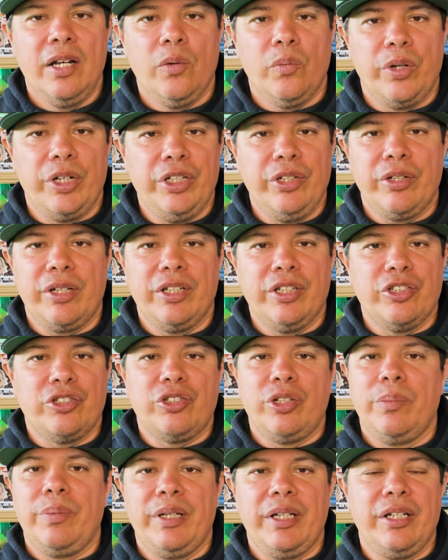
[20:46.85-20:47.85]
where you can
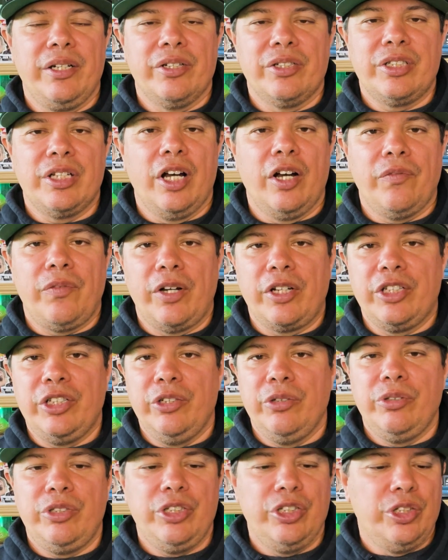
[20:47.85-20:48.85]
distribute it yourself on
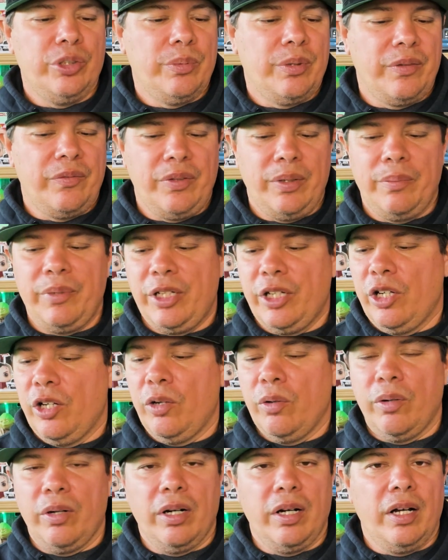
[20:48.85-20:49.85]
YouTube or Vimeo or